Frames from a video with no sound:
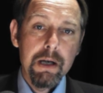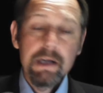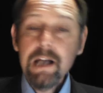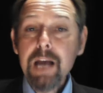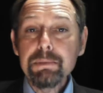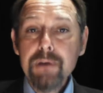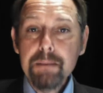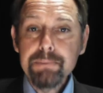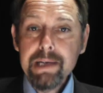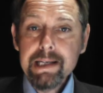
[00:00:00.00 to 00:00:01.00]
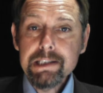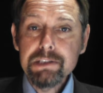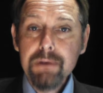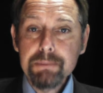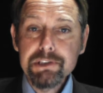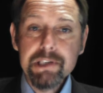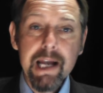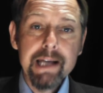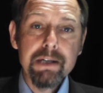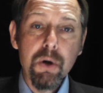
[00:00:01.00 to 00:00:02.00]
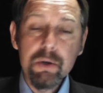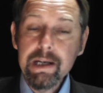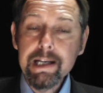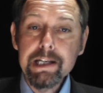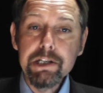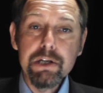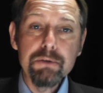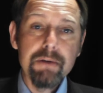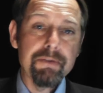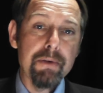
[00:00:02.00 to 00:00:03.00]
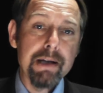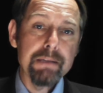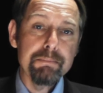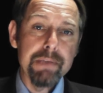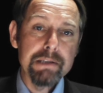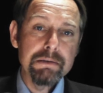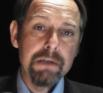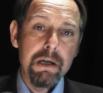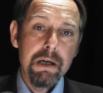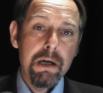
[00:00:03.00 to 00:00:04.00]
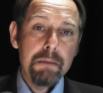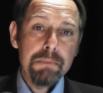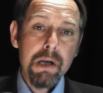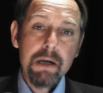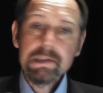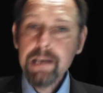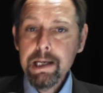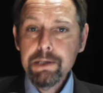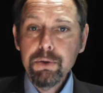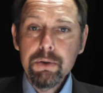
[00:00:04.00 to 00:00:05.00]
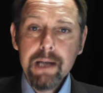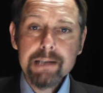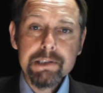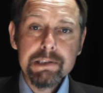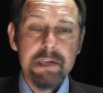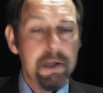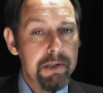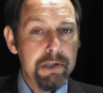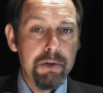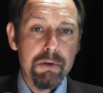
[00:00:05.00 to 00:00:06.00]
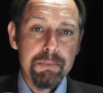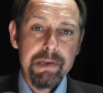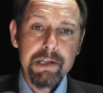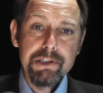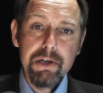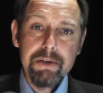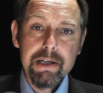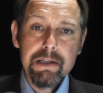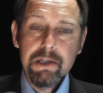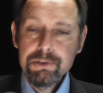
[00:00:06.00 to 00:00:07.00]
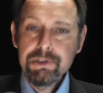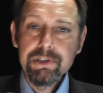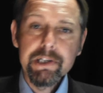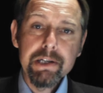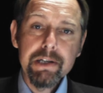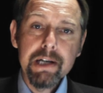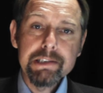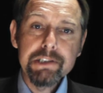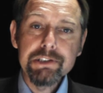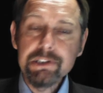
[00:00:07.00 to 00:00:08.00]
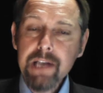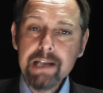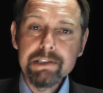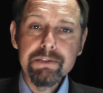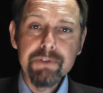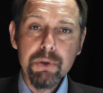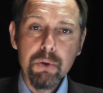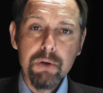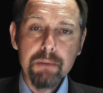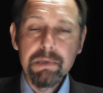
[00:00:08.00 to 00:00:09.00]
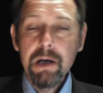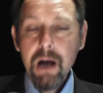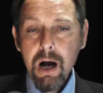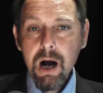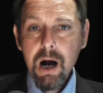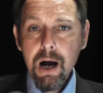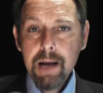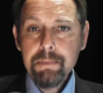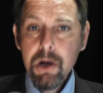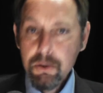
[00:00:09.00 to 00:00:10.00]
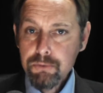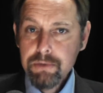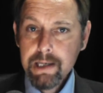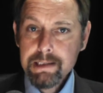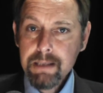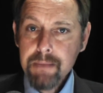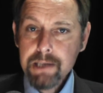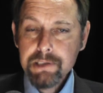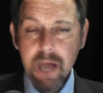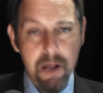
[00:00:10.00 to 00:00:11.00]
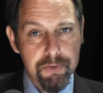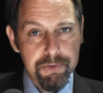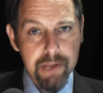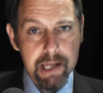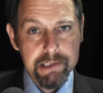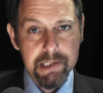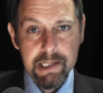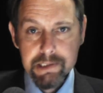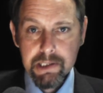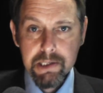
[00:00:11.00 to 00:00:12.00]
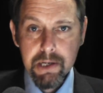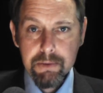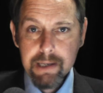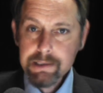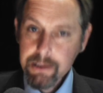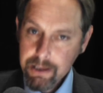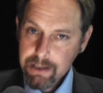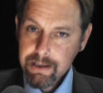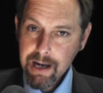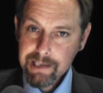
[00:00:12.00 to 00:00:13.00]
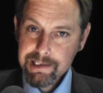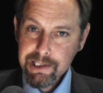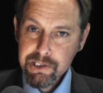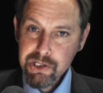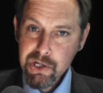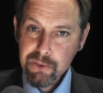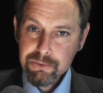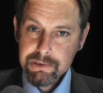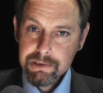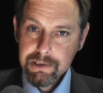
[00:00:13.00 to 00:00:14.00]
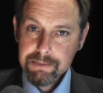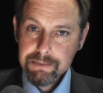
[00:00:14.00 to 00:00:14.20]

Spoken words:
Labour MPs to abstain on EU referendum bill. Plus, in your letters, the European Union to the United States of Europe. I'm Rick Timmis, and this is the UNIT Nightly News.